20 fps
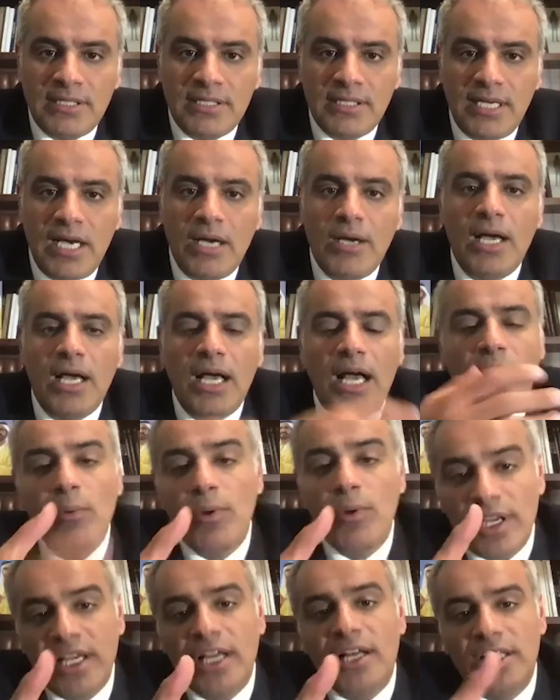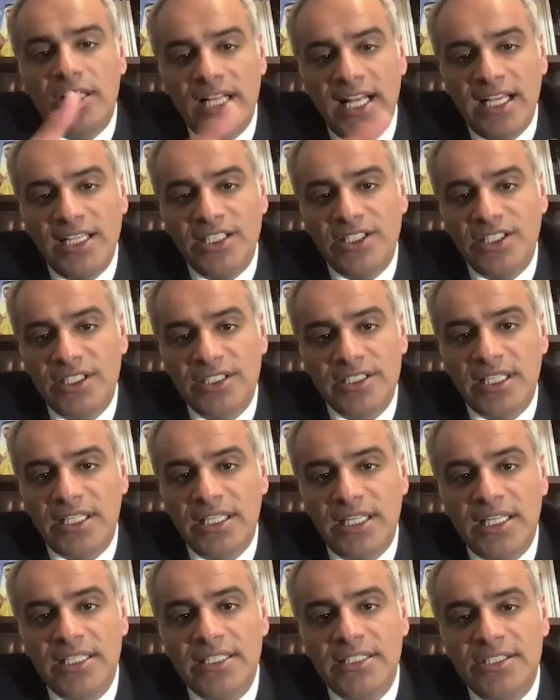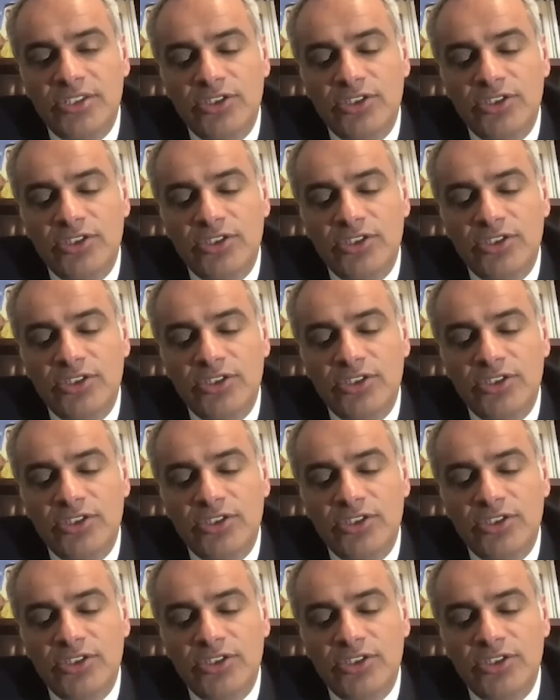Our calculations are not